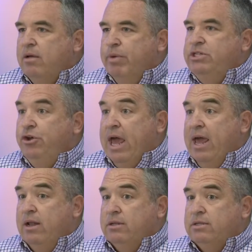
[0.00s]
But you
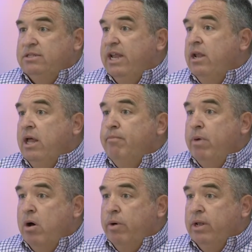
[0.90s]
can't sit in
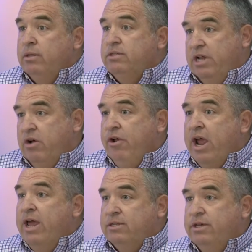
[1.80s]
limbo and sit on your
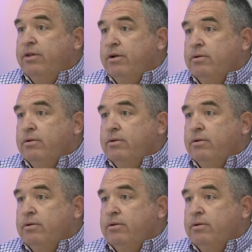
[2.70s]
hands either.